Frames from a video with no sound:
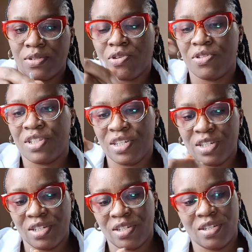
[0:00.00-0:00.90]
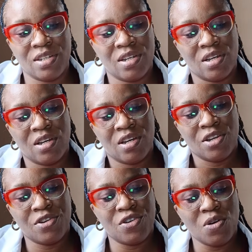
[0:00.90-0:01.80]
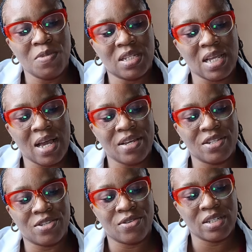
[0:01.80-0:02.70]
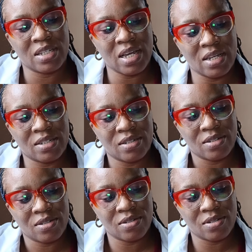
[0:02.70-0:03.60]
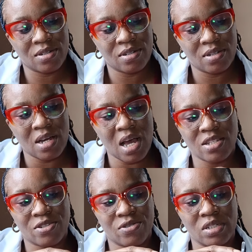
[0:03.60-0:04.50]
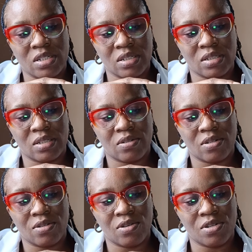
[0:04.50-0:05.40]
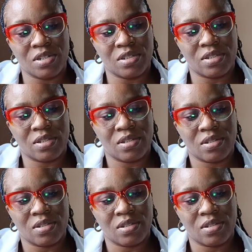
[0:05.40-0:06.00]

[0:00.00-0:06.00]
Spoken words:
So the urinometer is graded, has gradings on it.